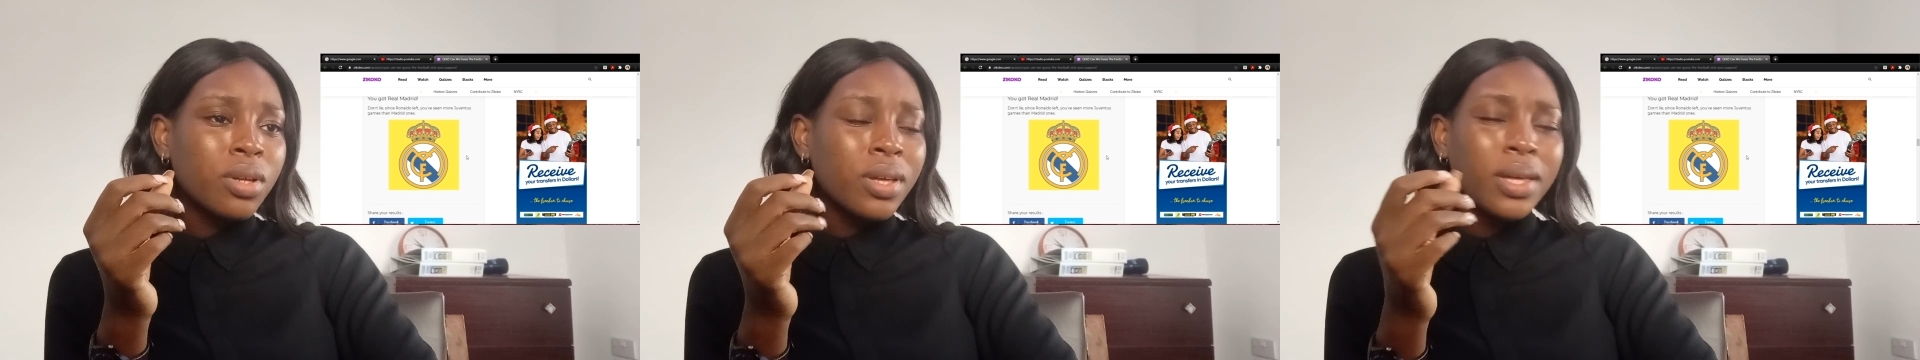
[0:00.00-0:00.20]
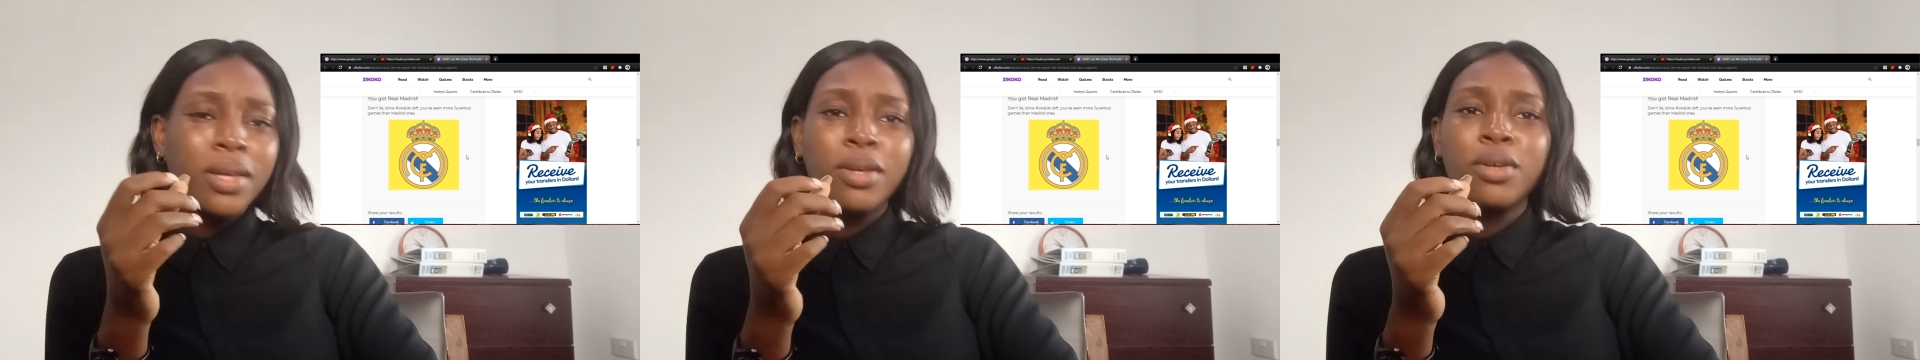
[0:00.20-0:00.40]

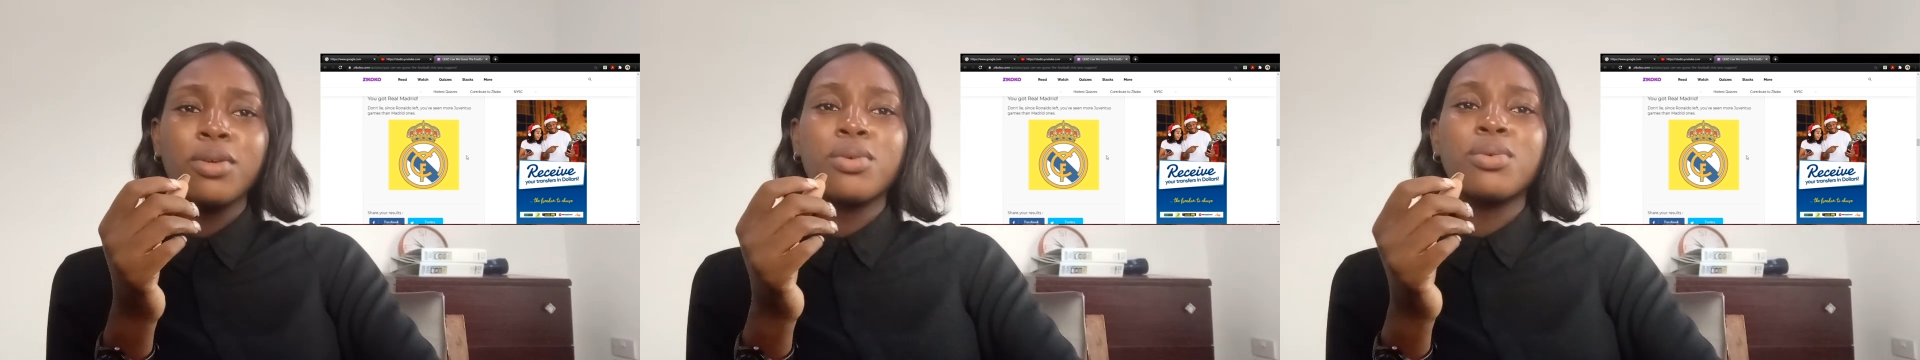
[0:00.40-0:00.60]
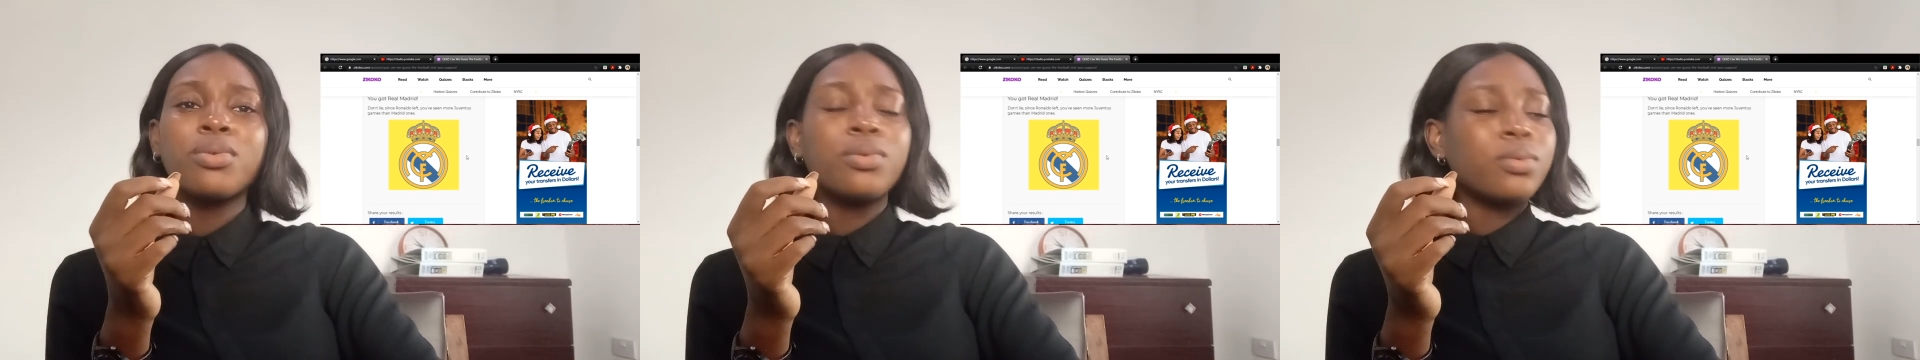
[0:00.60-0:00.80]

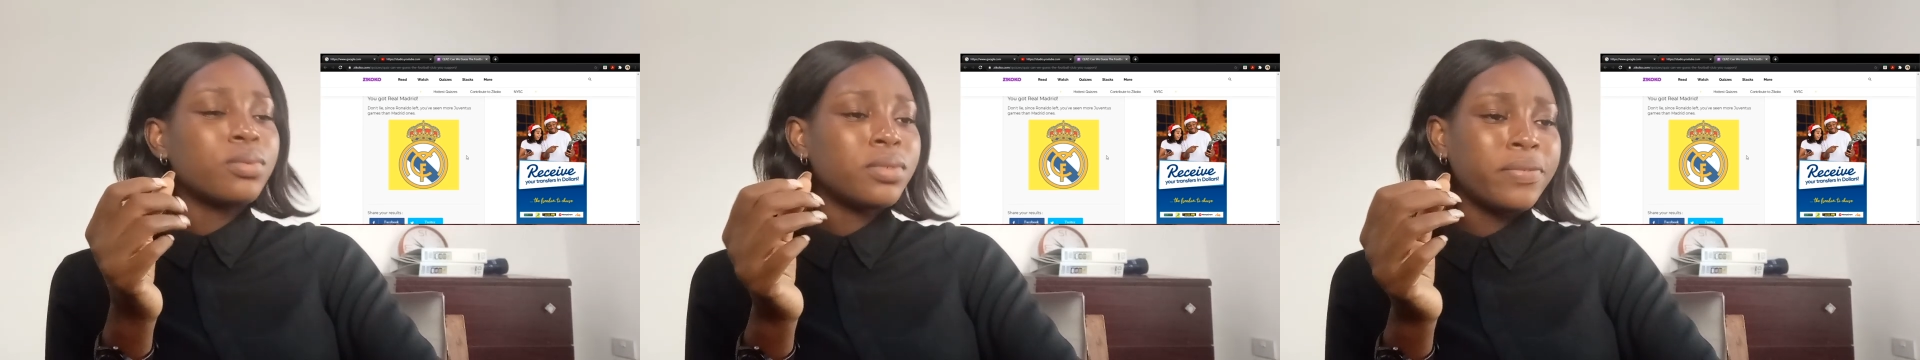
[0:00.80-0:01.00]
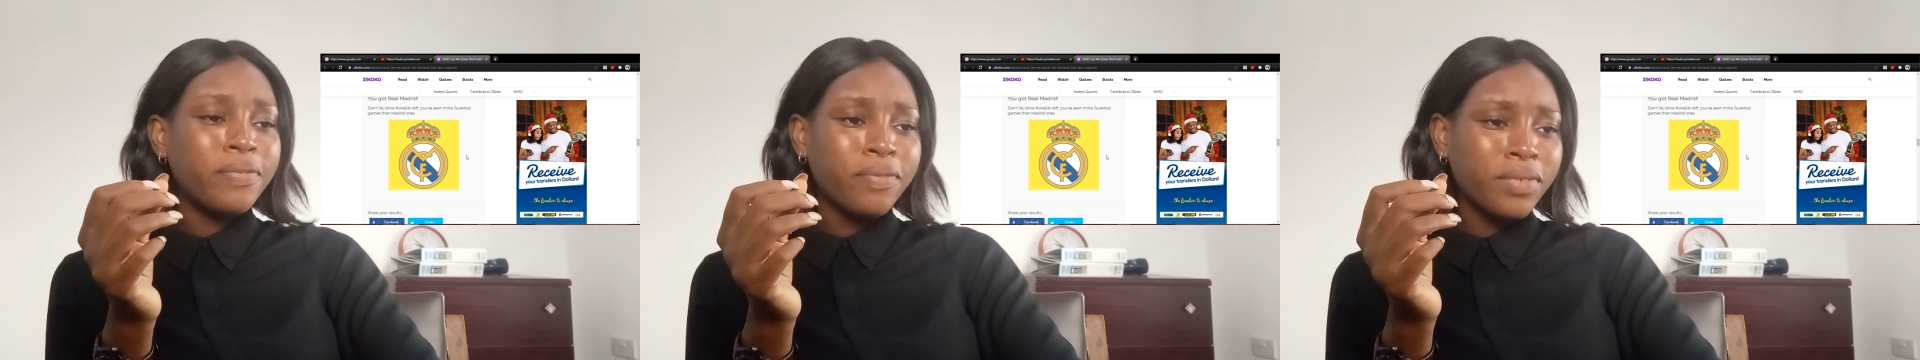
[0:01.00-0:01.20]
Ew.
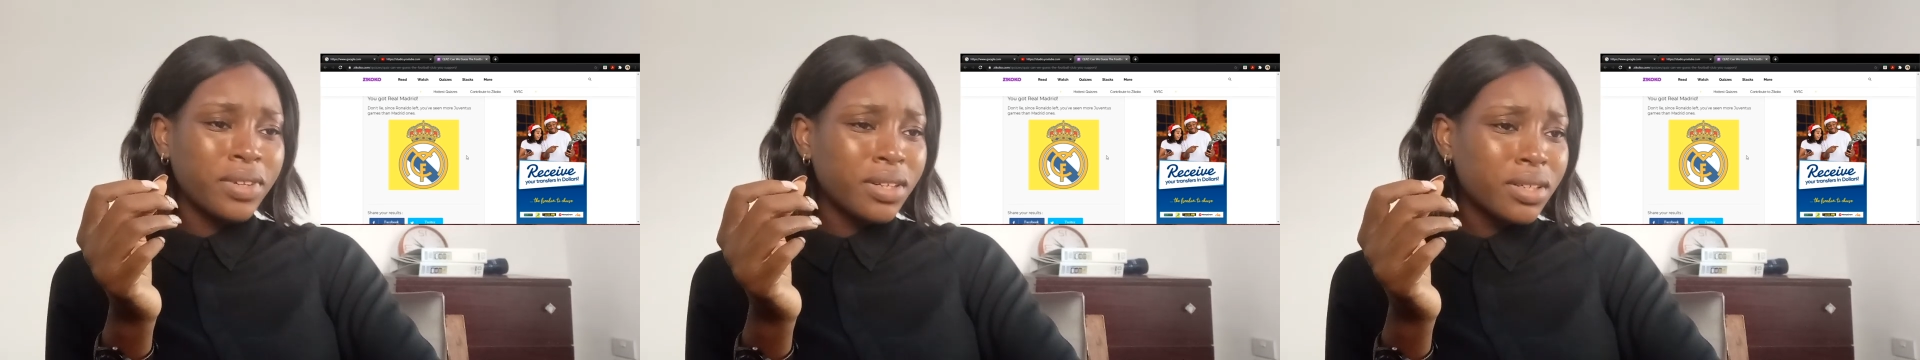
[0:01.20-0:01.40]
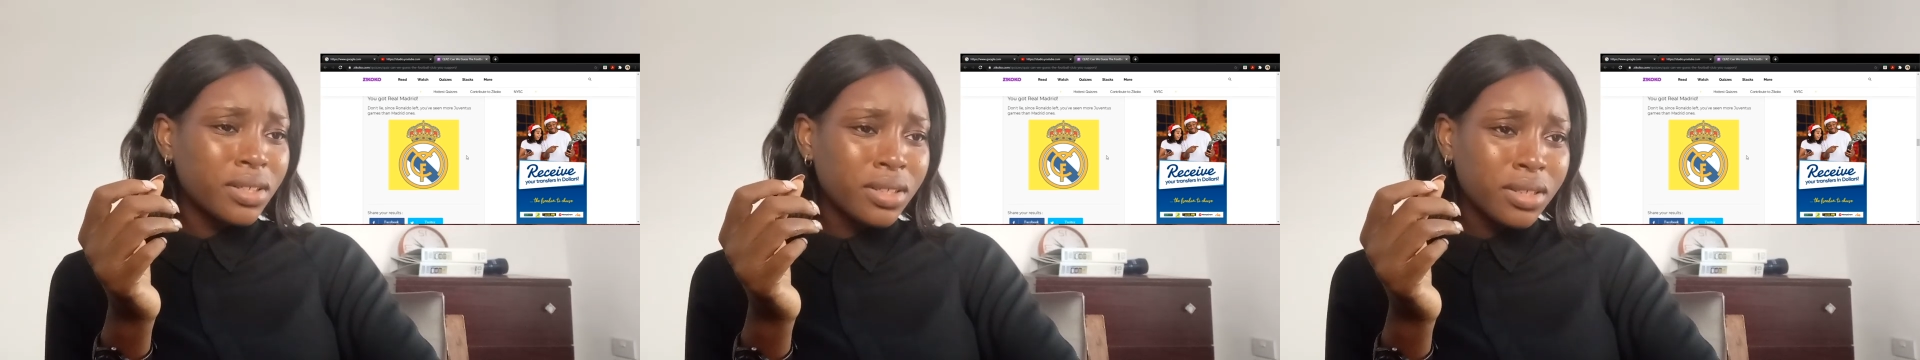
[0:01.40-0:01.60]

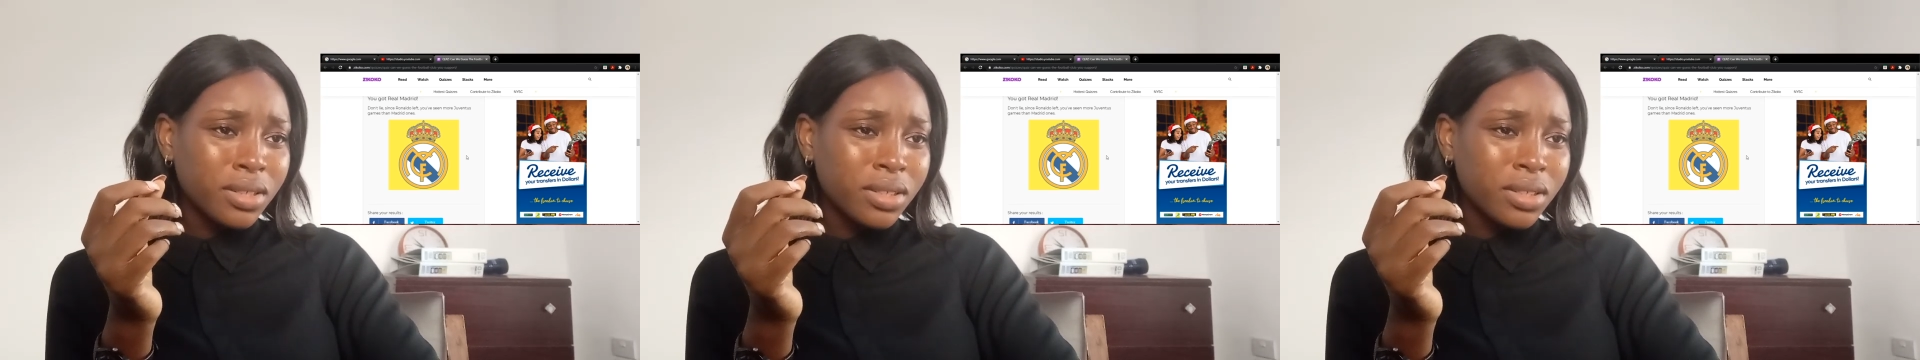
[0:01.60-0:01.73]
Fuck.